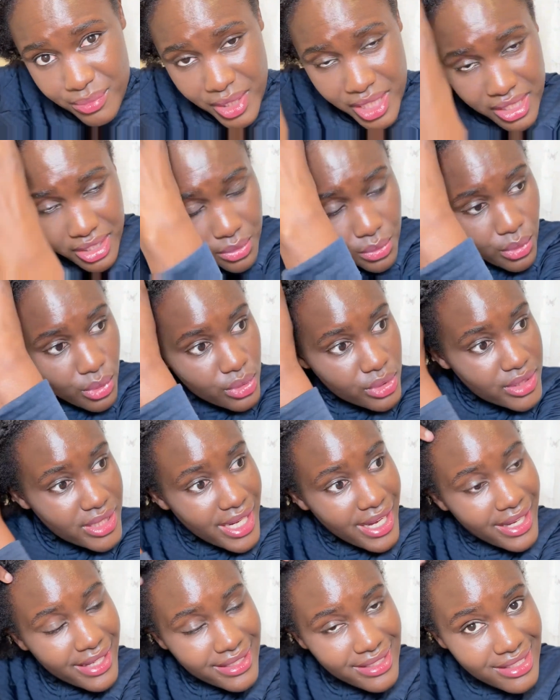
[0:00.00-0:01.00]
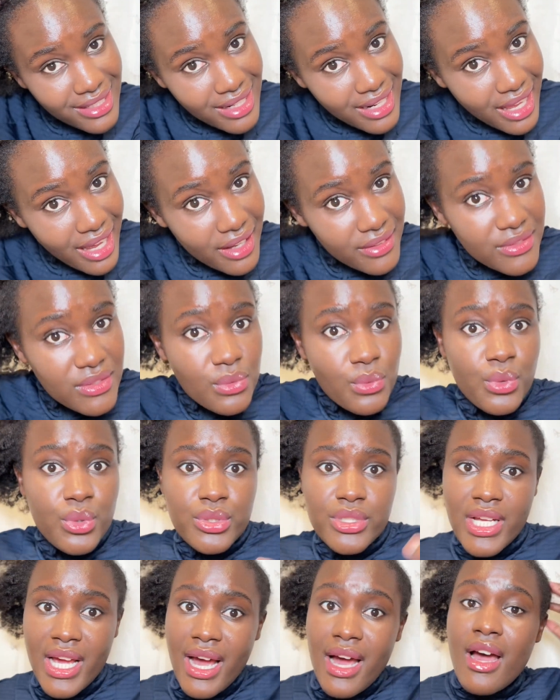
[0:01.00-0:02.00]
water and cloves
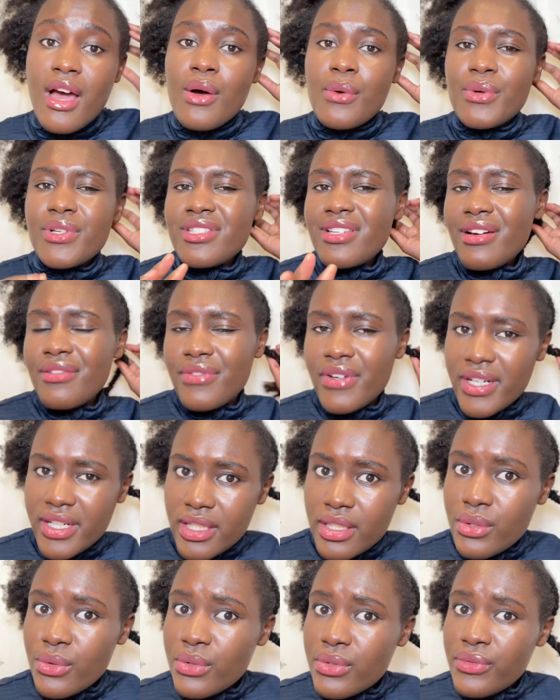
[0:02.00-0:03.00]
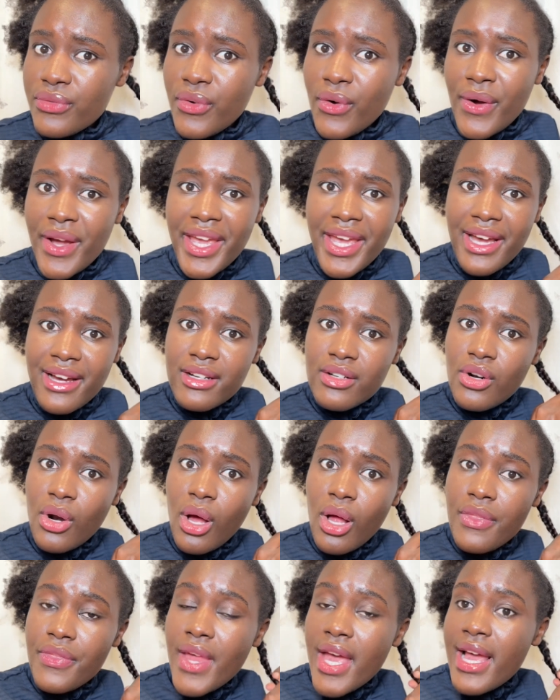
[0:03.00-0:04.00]
water, which are very good for hair
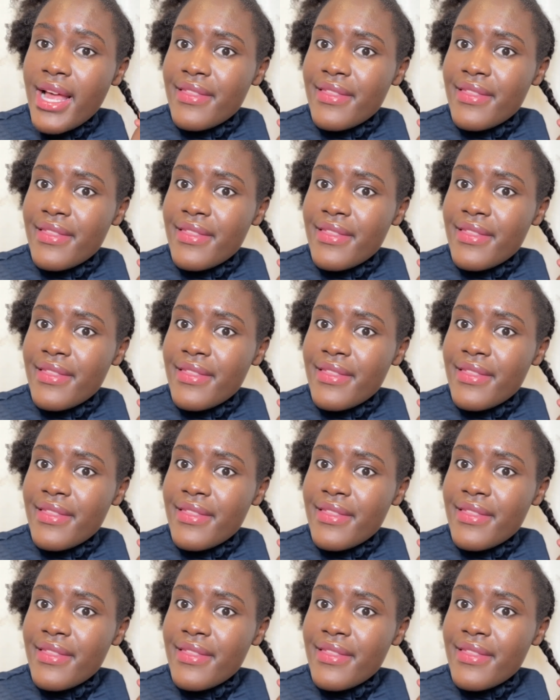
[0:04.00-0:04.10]
growth.